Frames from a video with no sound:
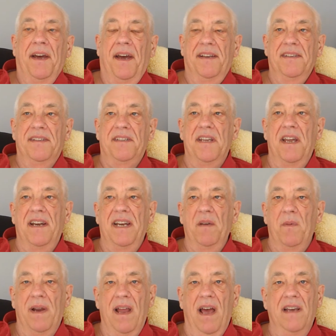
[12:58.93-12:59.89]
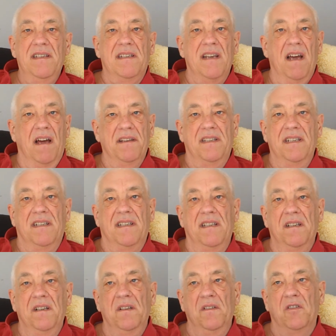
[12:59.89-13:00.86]
And certainly when I started
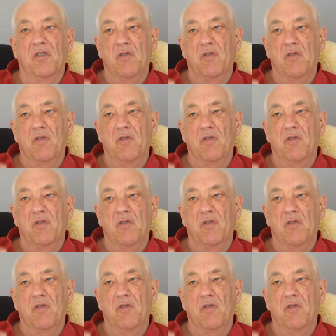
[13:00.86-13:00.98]
to